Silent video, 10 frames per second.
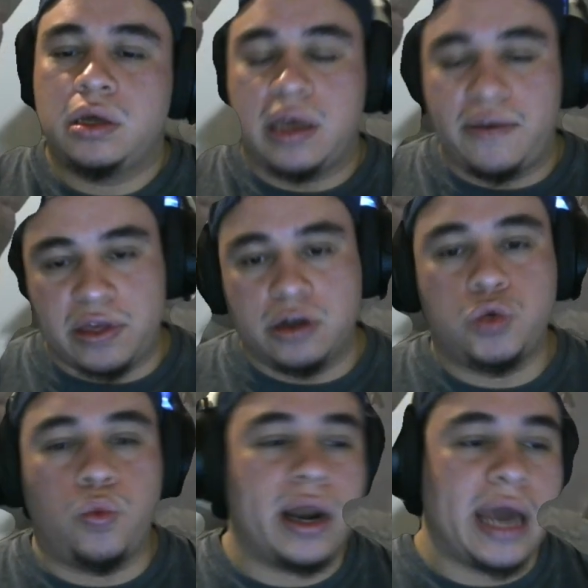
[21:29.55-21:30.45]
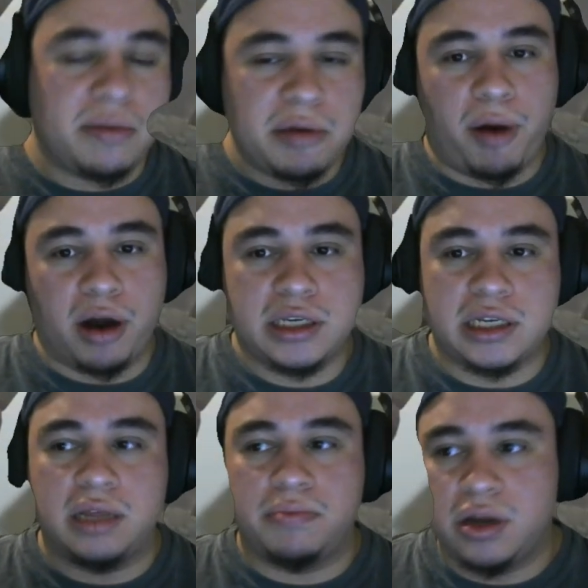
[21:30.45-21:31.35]
if there's one enemy partisan
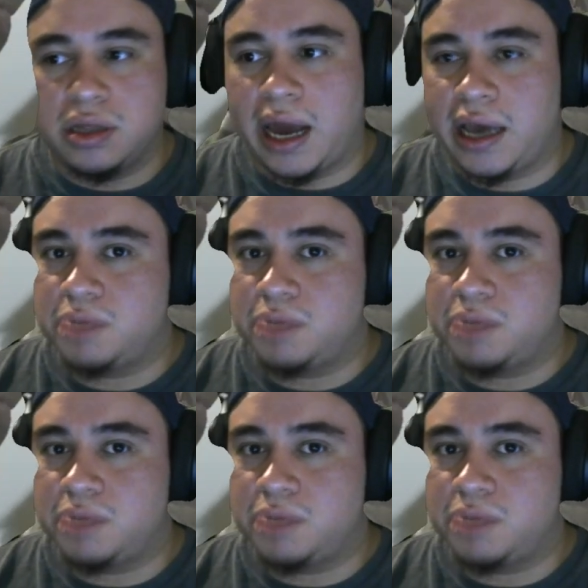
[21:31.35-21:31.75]
in the middle of the night,